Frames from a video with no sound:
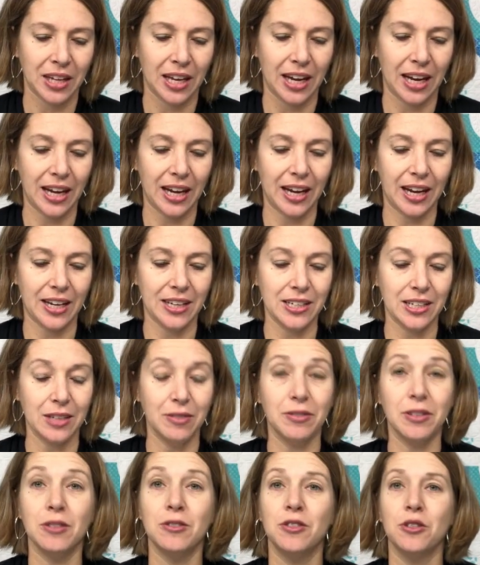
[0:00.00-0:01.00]
And
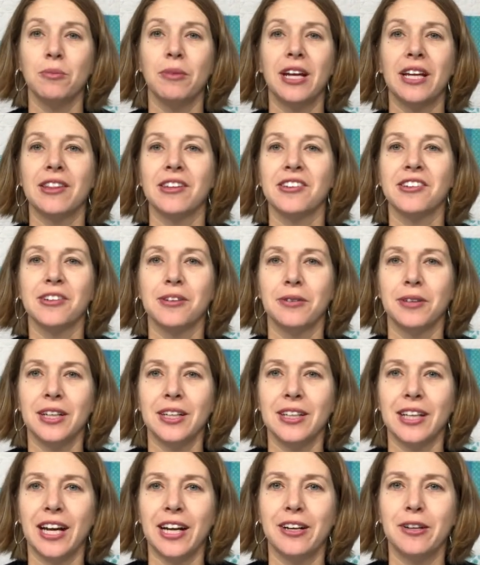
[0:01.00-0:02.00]
if you do make this
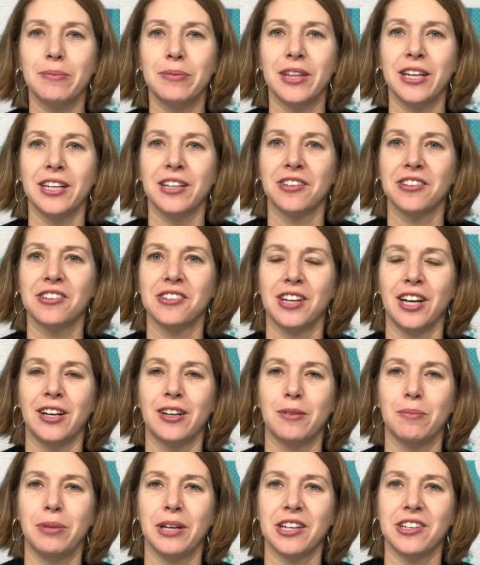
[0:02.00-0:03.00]
quilt, I hope that you'll
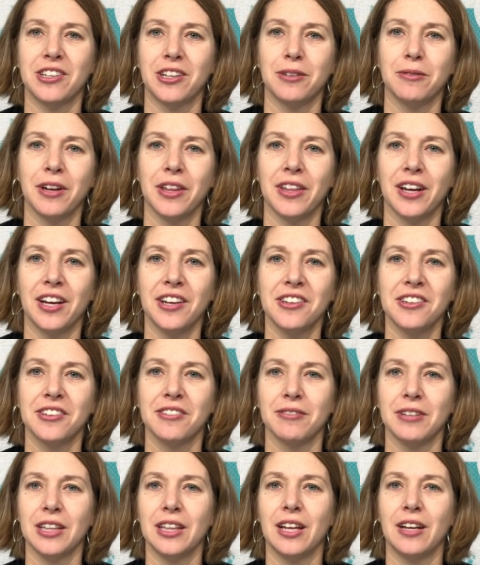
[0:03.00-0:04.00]
share a picture with
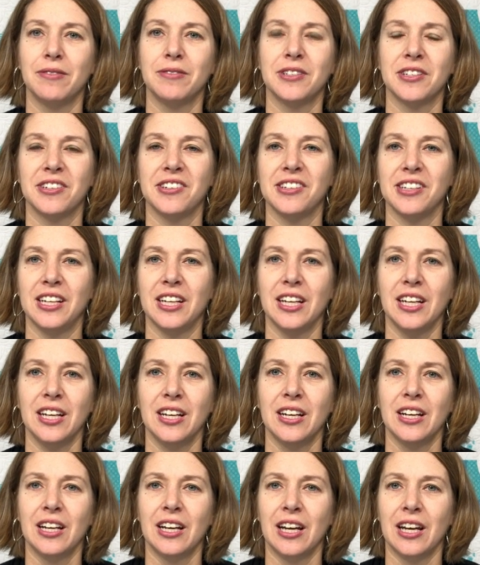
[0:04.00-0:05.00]
us. We'd love to see it.
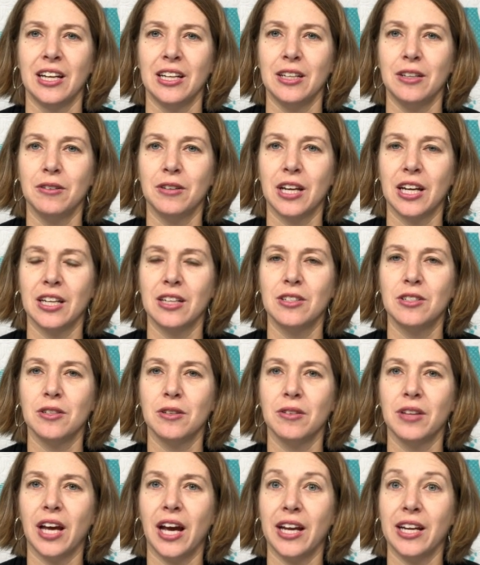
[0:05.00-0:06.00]
You can
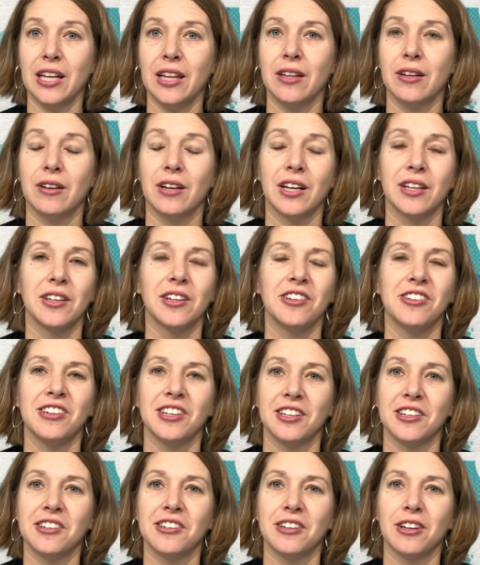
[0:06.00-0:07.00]
do that either on the
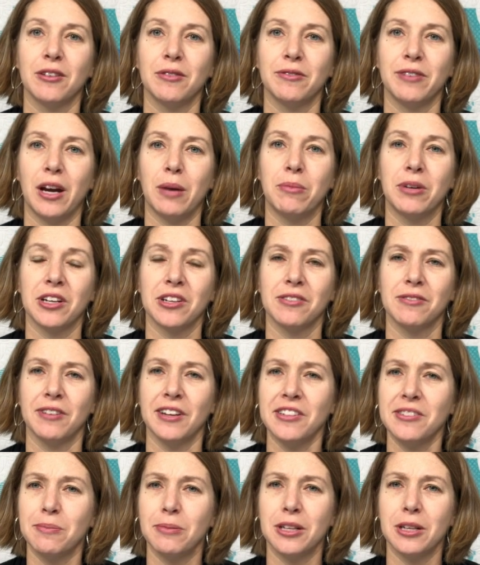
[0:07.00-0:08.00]
Sit and Sew Fabrics
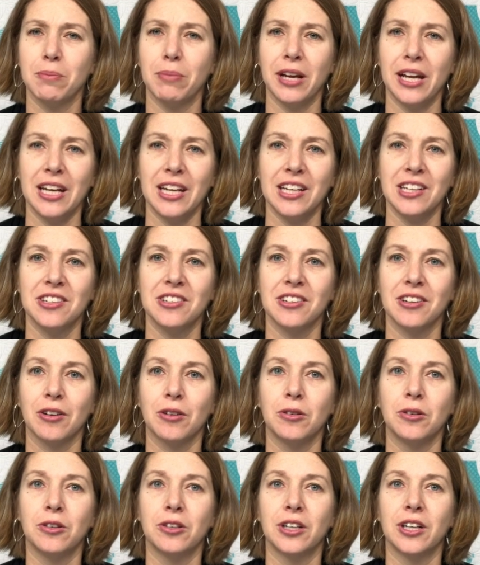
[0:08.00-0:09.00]
Facebook page,
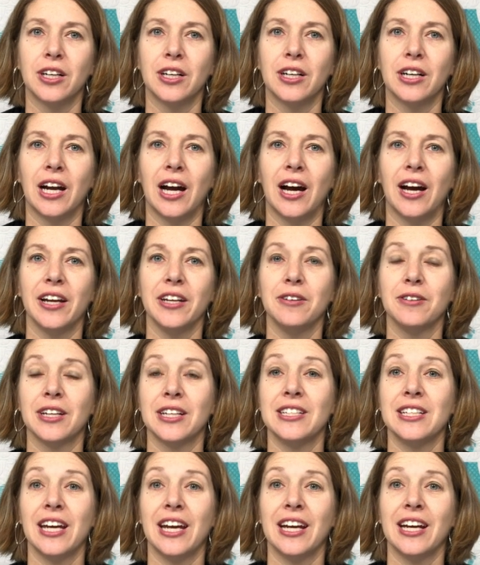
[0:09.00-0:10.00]
or you
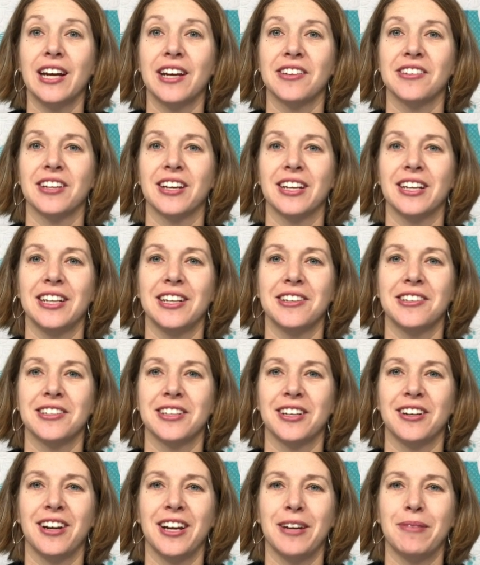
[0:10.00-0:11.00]
can tag us on
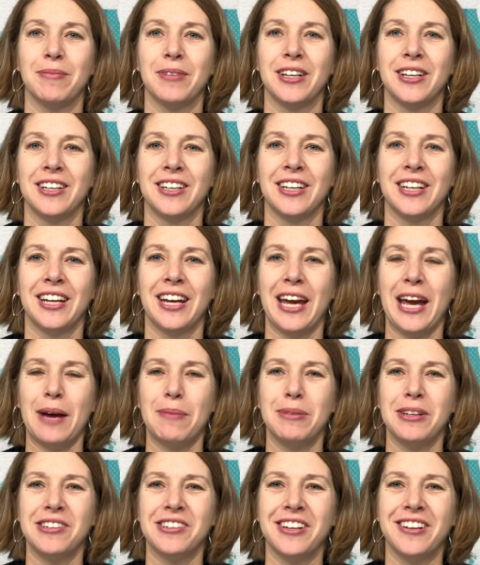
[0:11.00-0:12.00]
Instagram.
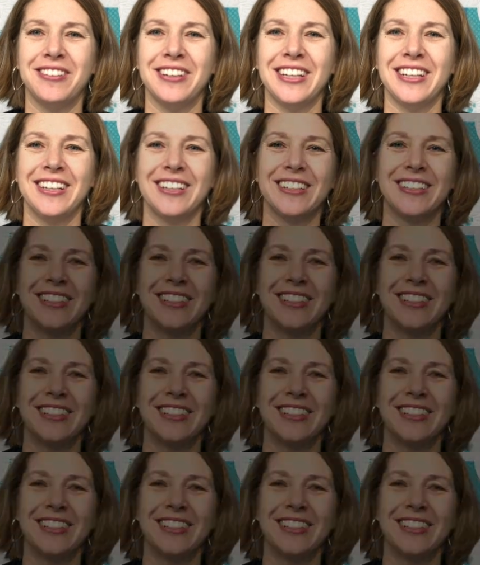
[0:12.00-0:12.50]
Happy sewing!